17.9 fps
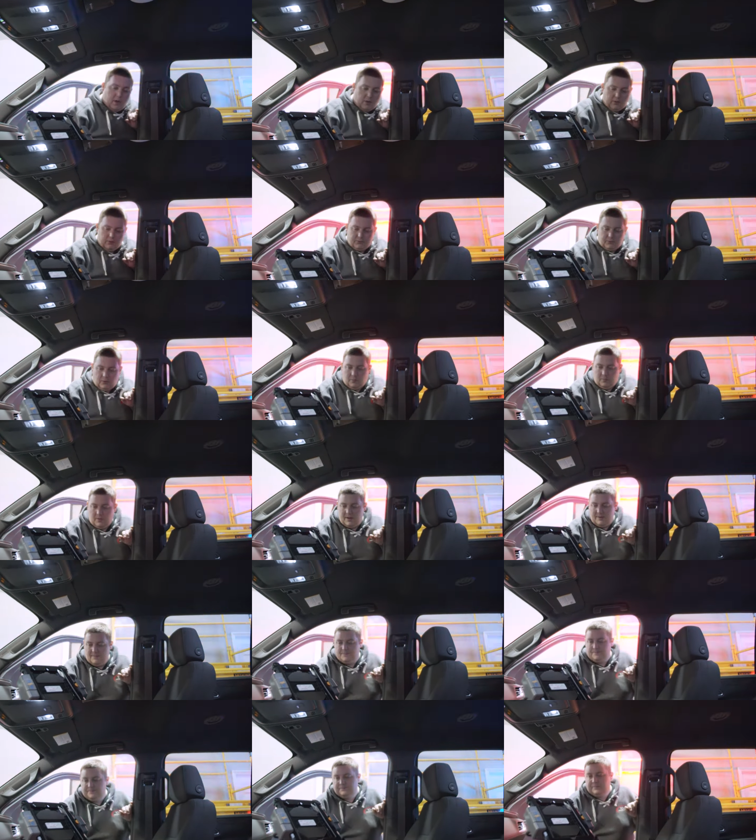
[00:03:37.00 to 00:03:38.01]
color dome
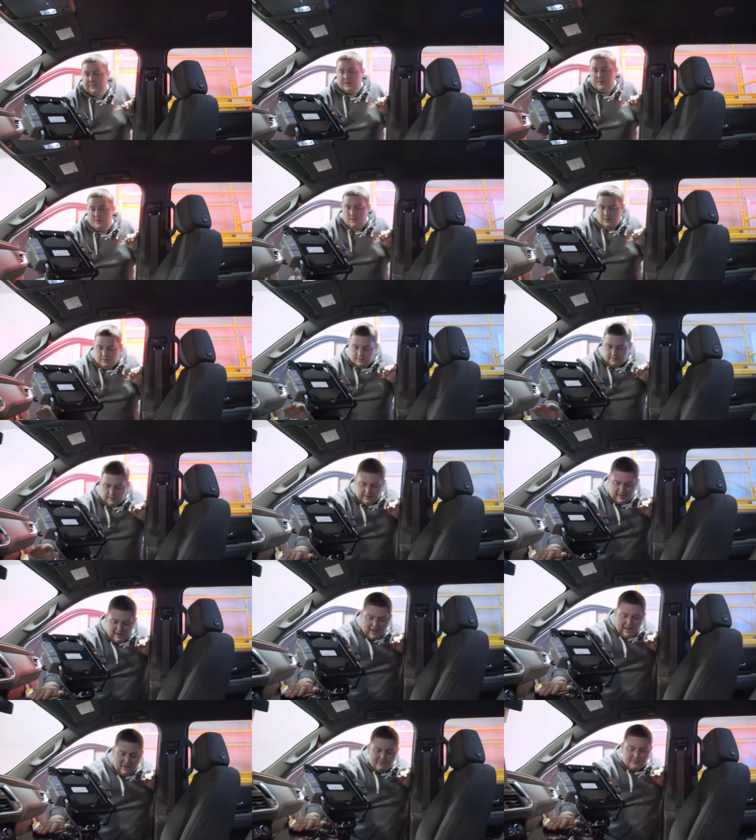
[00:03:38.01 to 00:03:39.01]
light. Got a
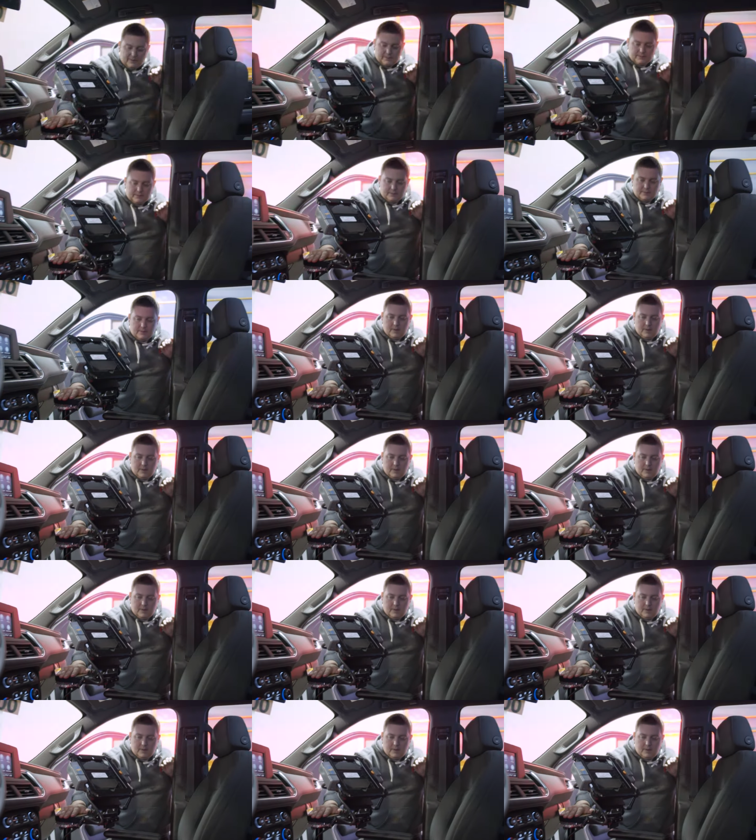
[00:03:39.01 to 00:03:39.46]
Havis